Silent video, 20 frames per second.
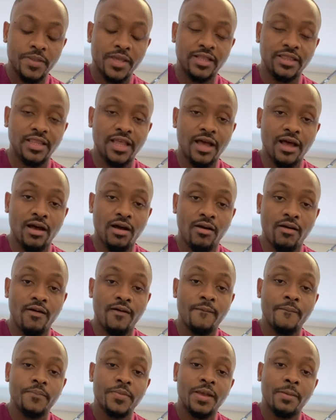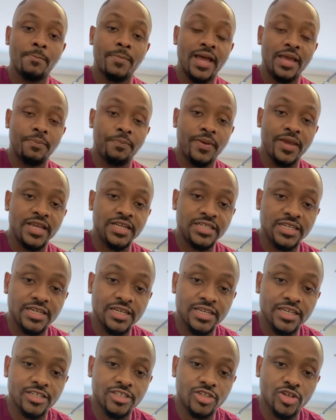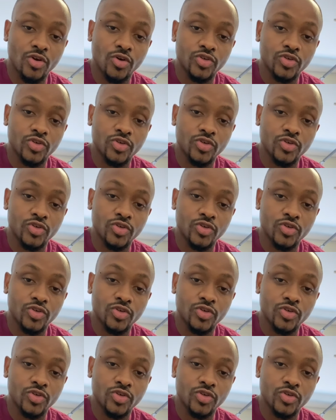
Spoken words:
Now my patient is